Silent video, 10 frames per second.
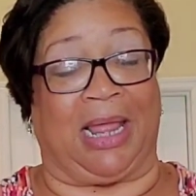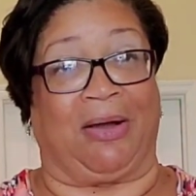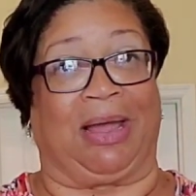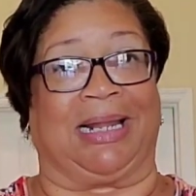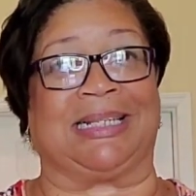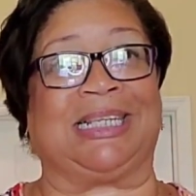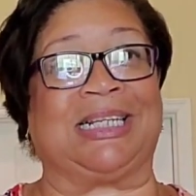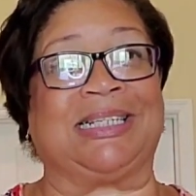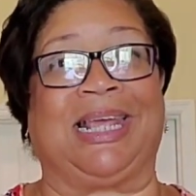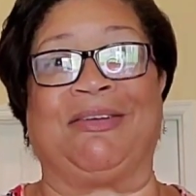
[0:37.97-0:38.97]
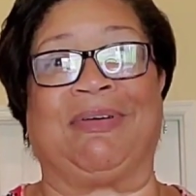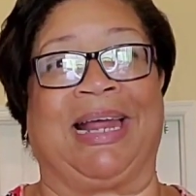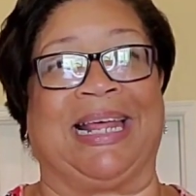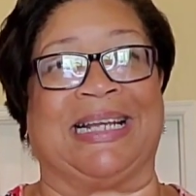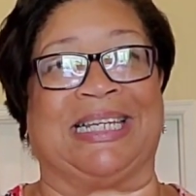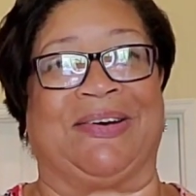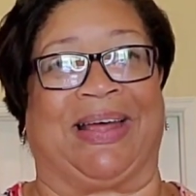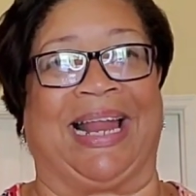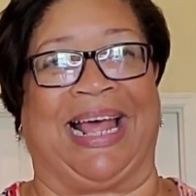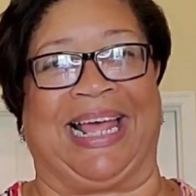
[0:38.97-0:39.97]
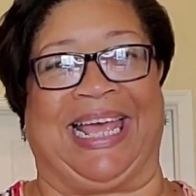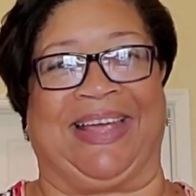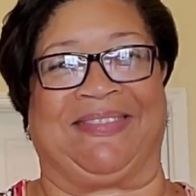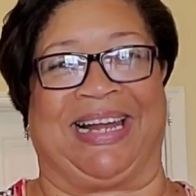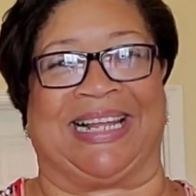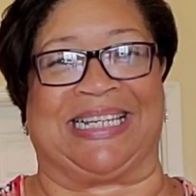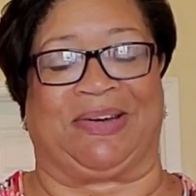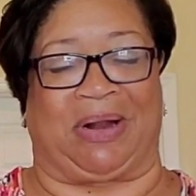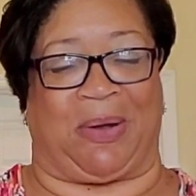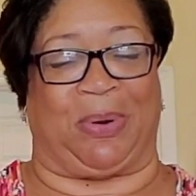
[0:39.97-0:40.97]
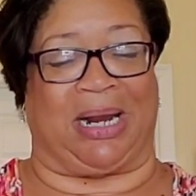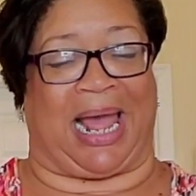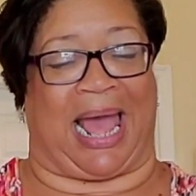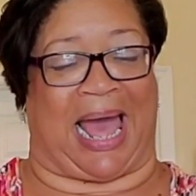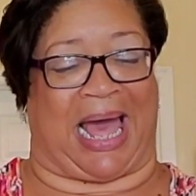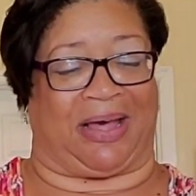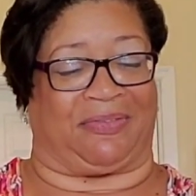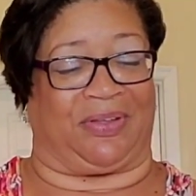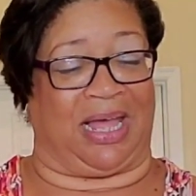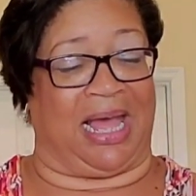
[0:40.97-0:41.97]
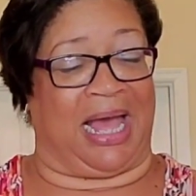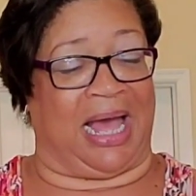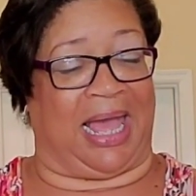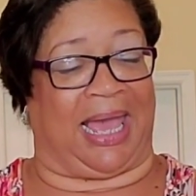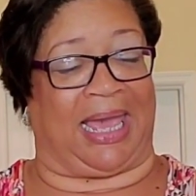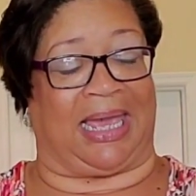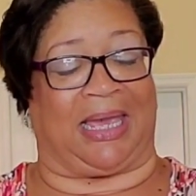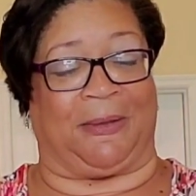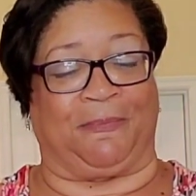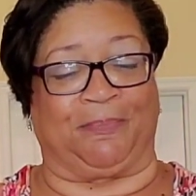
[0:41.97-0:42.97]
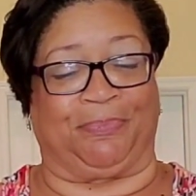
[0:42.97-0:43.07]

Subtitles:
okay, let's just get right into it. Get right into it. We're going to have a